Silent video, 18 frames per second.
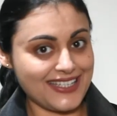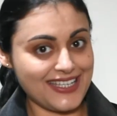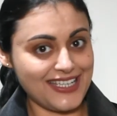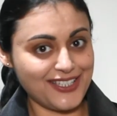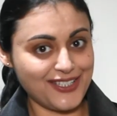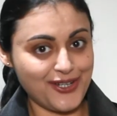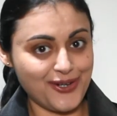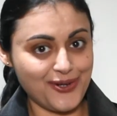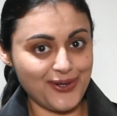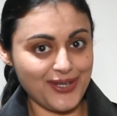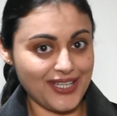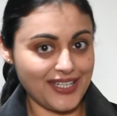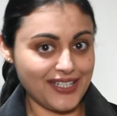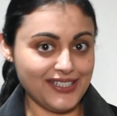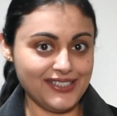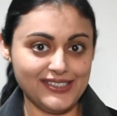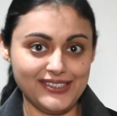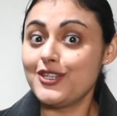get going.
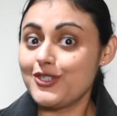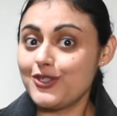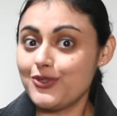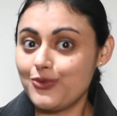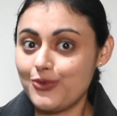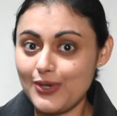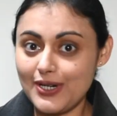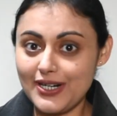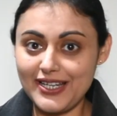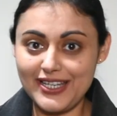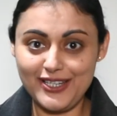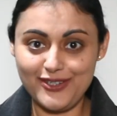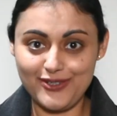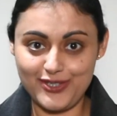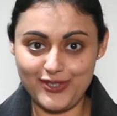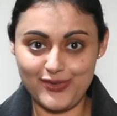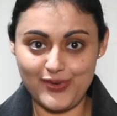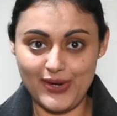To work in
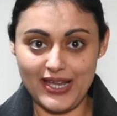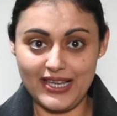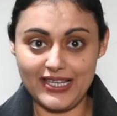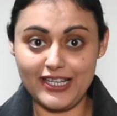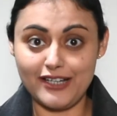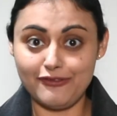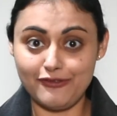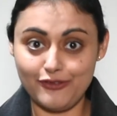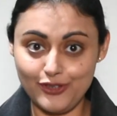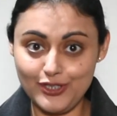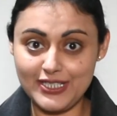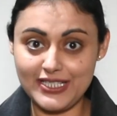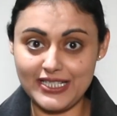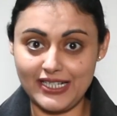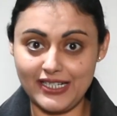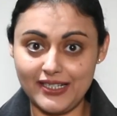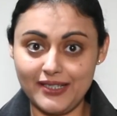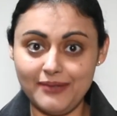Australia
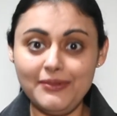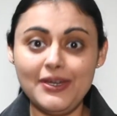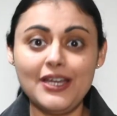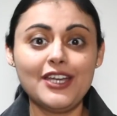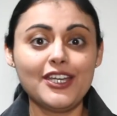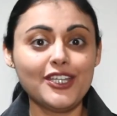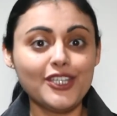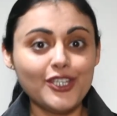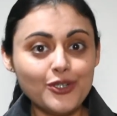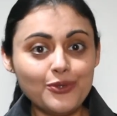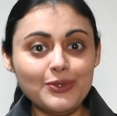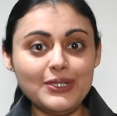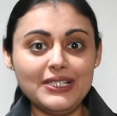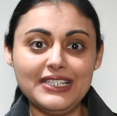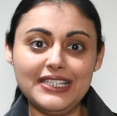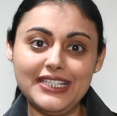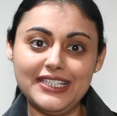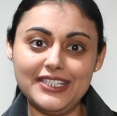full-time, you will
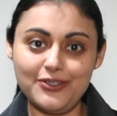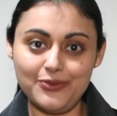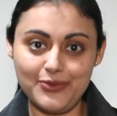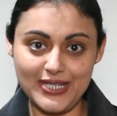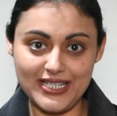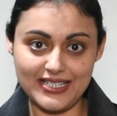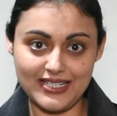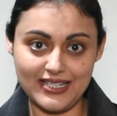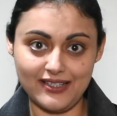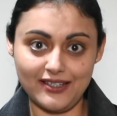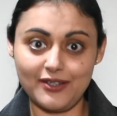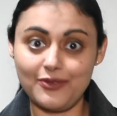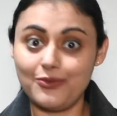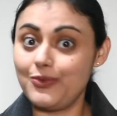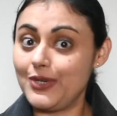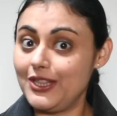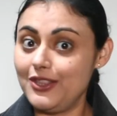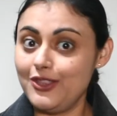need a visa
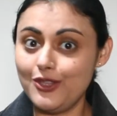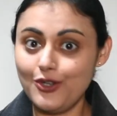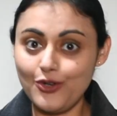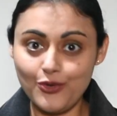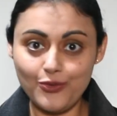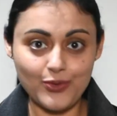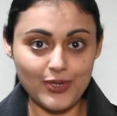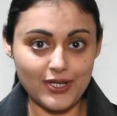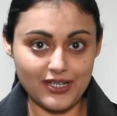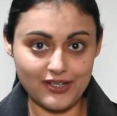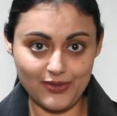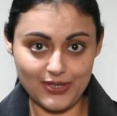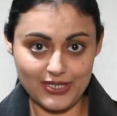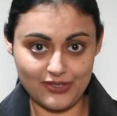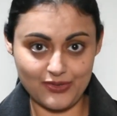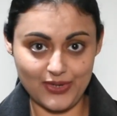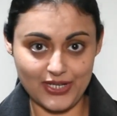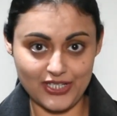with no work
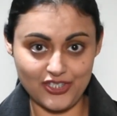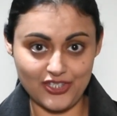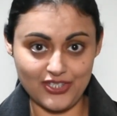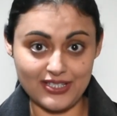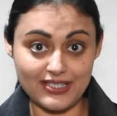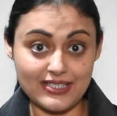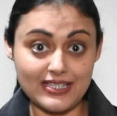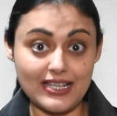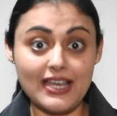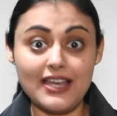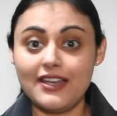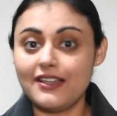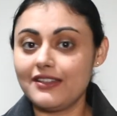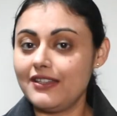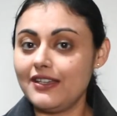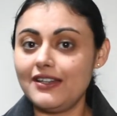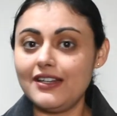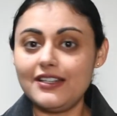restrictions.
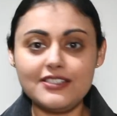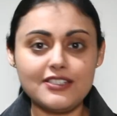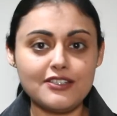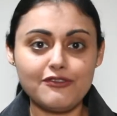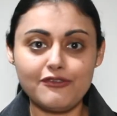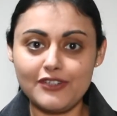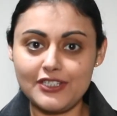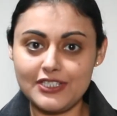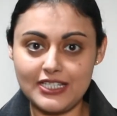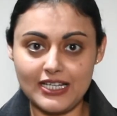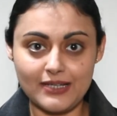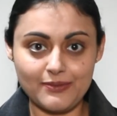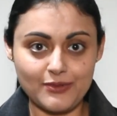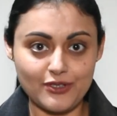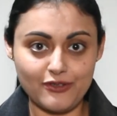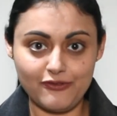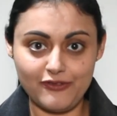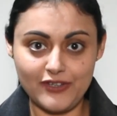There are different types
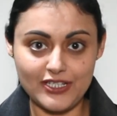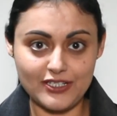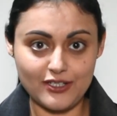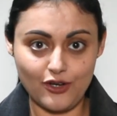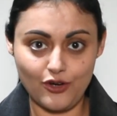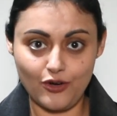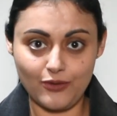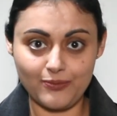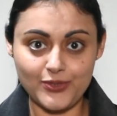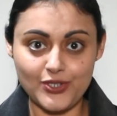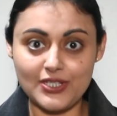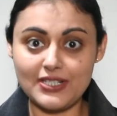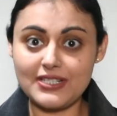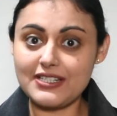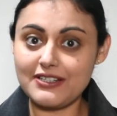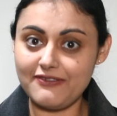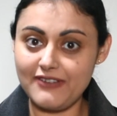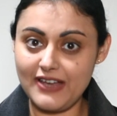of visa
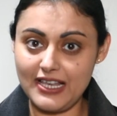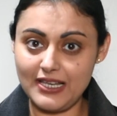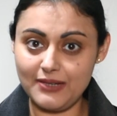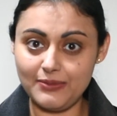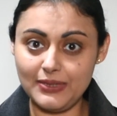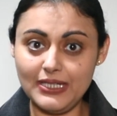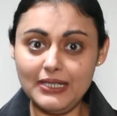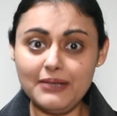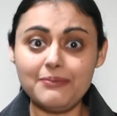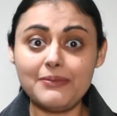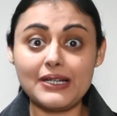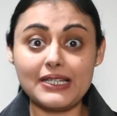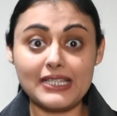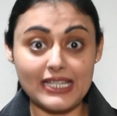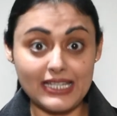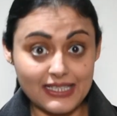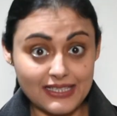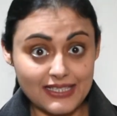options available, but
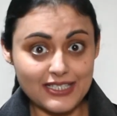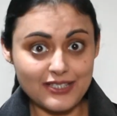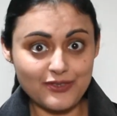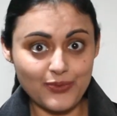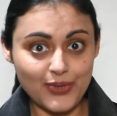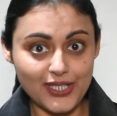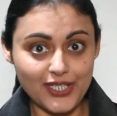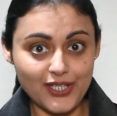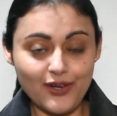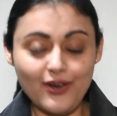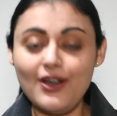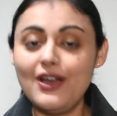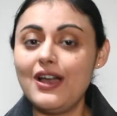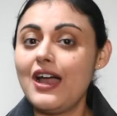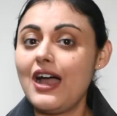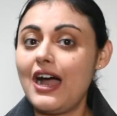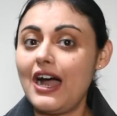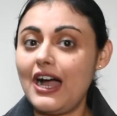in this video,
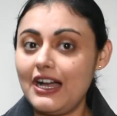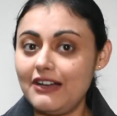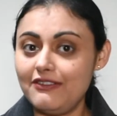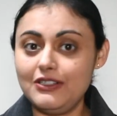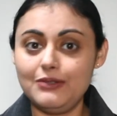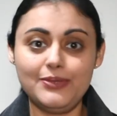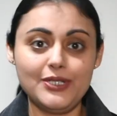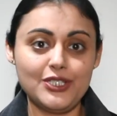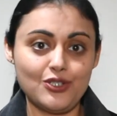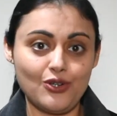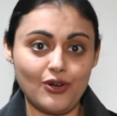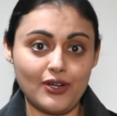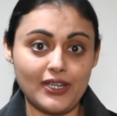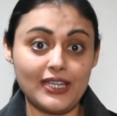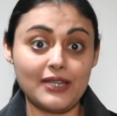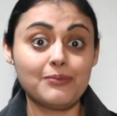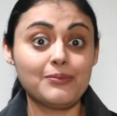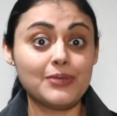I will be
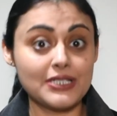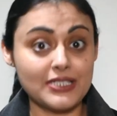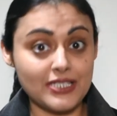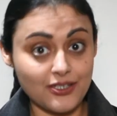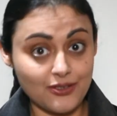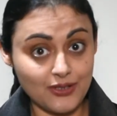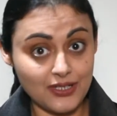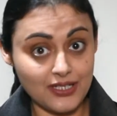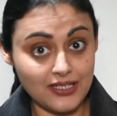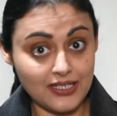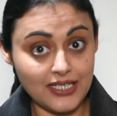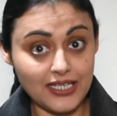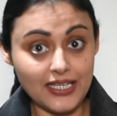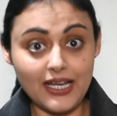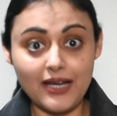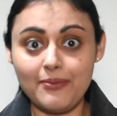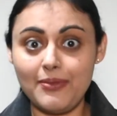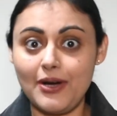talking
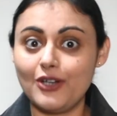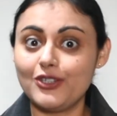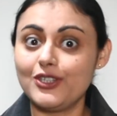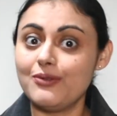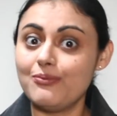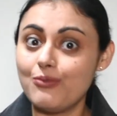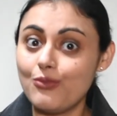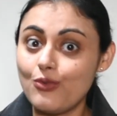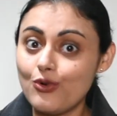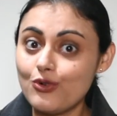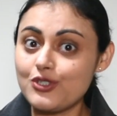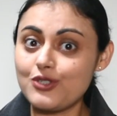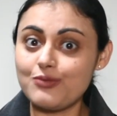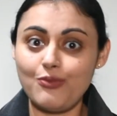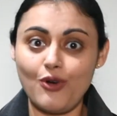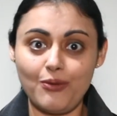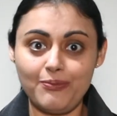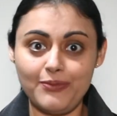particularly about the most
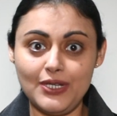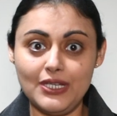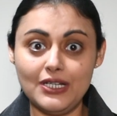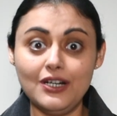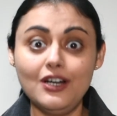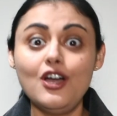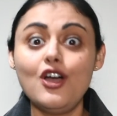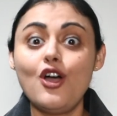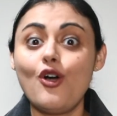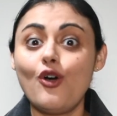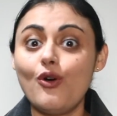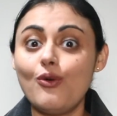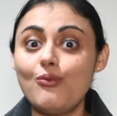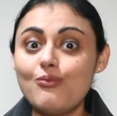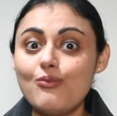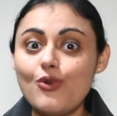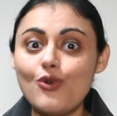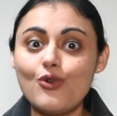popular or
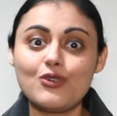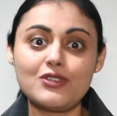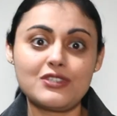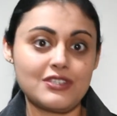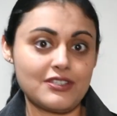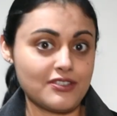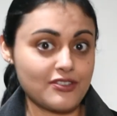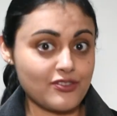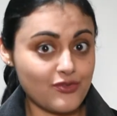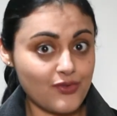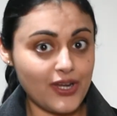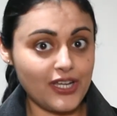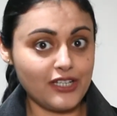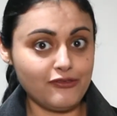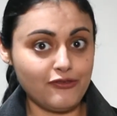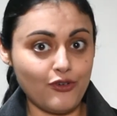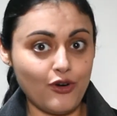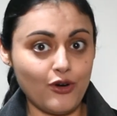most
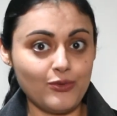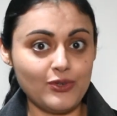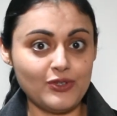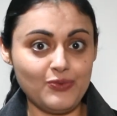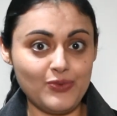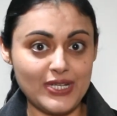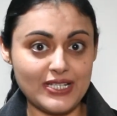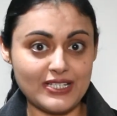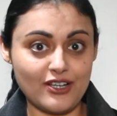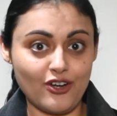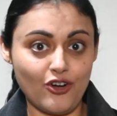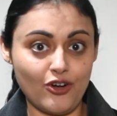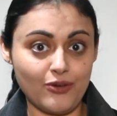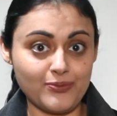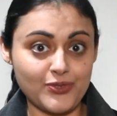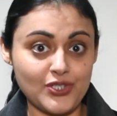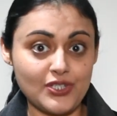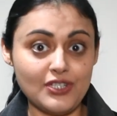straightforward visa
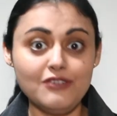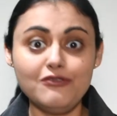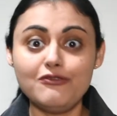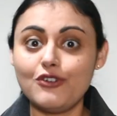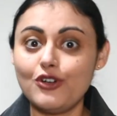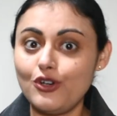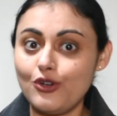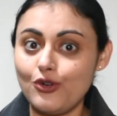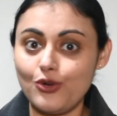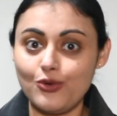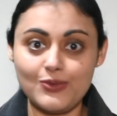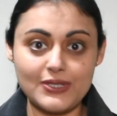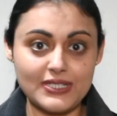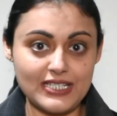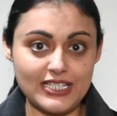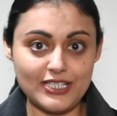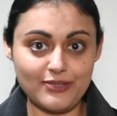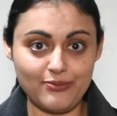option for
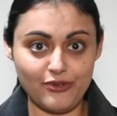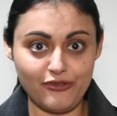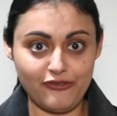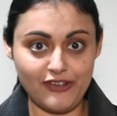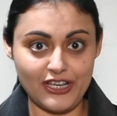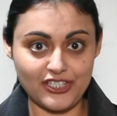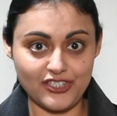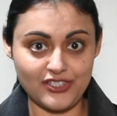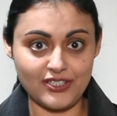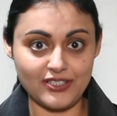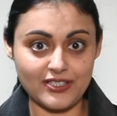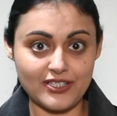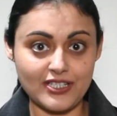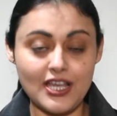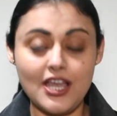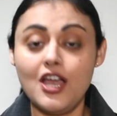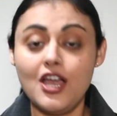overseas professionals